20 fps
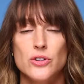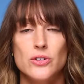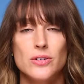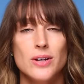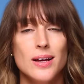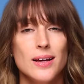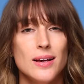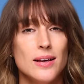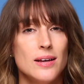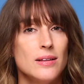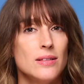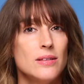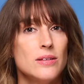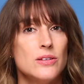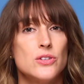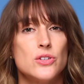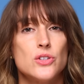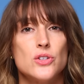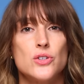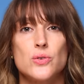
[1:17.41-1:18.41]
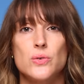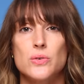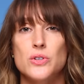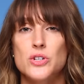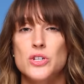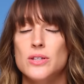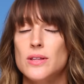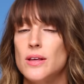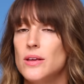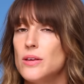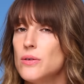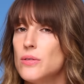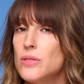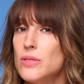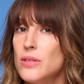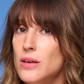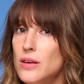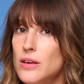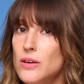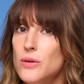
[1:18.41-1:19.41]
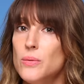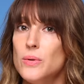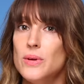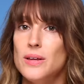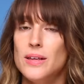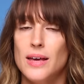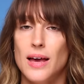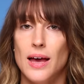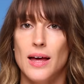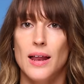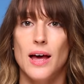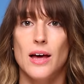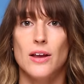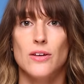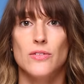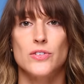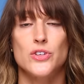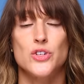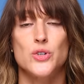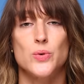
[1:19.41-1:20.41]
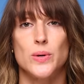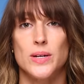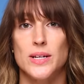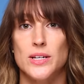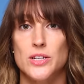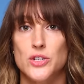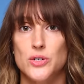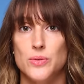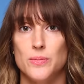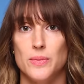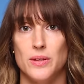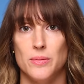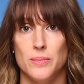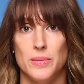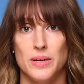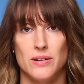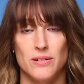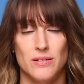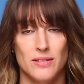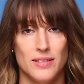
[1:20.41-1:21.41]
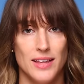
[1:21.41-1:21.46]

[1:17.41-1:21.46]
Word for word: you're not getting the distortion that you think you would get out of a 22mm